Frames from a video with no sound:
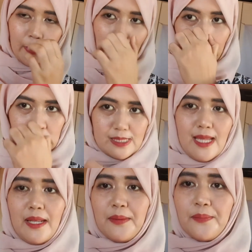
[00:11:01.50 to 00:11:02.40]
Tapos
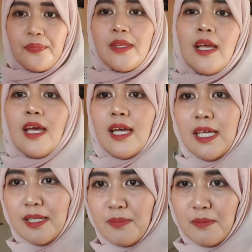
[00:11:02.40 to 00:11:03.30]
din,
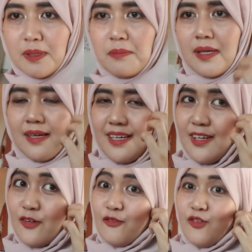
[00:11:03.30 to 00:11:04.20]
hirap naman
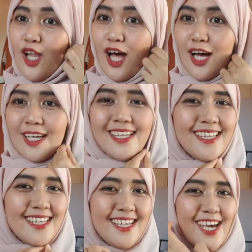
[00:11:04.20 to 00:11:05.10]
mag-vlog.
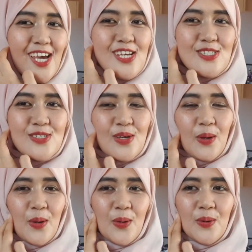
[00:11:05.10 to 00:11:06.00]

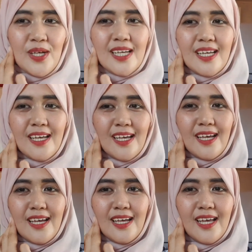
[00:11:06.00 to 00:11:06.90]
So,
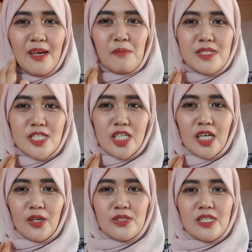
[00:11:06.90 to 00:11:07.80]
saan siya na
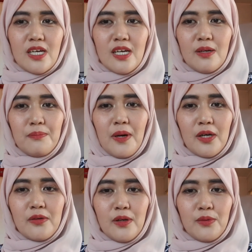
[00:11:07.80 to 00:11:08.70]
kayo sa
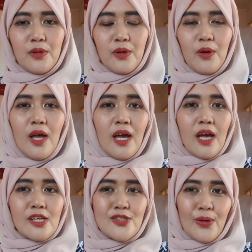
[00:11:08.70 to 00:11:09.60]
background ko?
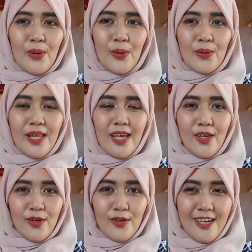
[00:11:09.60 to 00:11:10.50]
So,
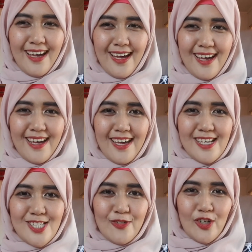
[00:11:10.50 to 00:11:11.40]
thank you
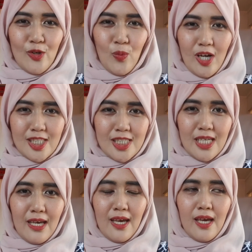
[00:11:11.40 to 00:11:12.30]
guys for
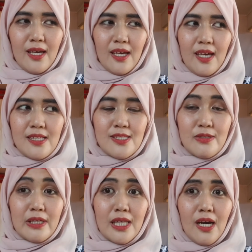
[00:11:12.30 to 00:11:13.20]
watching. It's
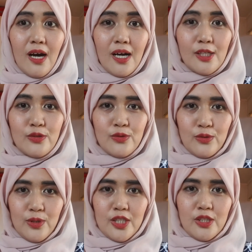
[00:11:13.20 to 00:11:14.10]
really hard to
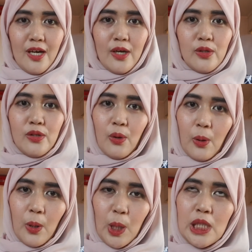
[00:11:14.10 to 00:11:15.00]
do a try-on
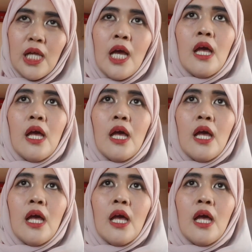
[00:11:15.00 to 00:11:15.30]
haul.